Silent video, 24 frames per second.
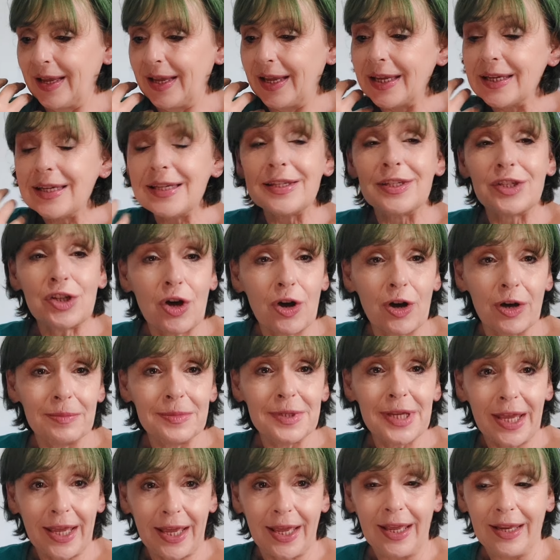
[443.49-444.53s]
It is time
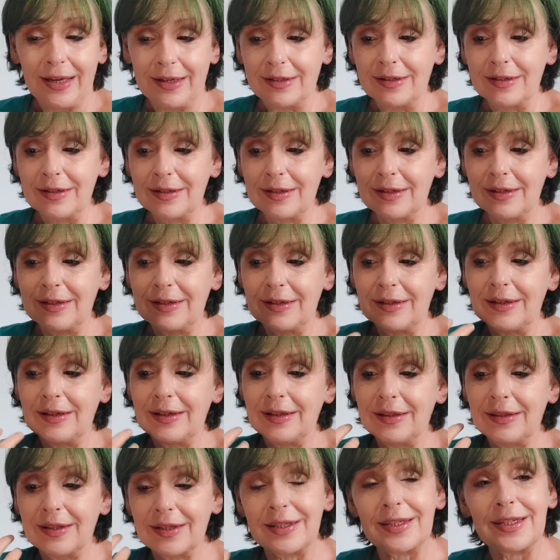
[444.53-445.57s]
to end
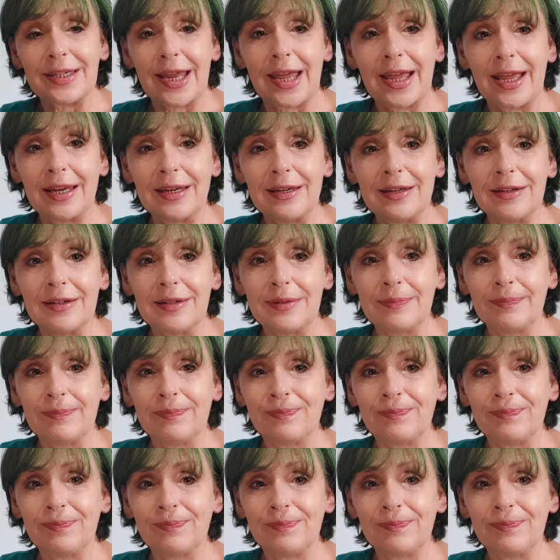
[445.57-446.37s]
the standard